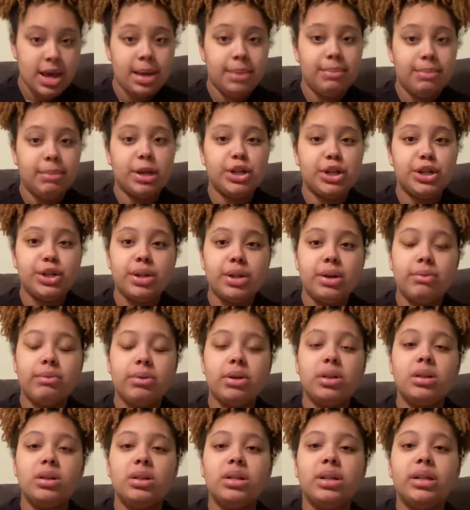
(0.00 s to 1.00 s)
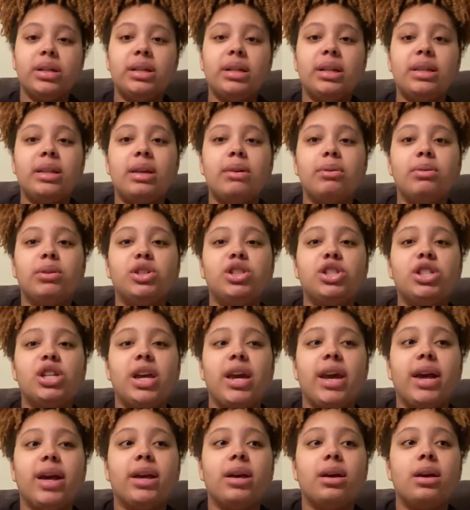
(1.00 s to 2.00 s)
make sure they were good, and they would
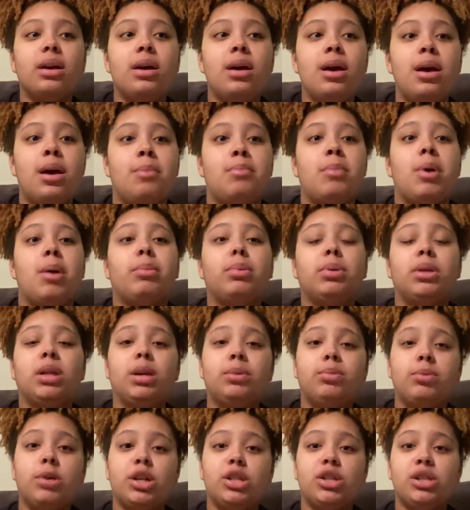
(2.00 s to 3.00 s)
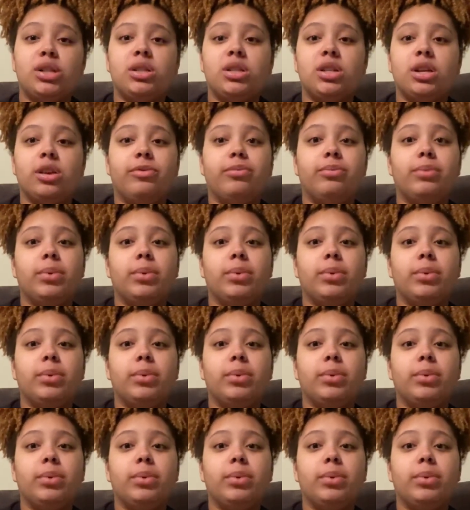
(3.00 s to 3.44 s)
check my blood pressure and stuff.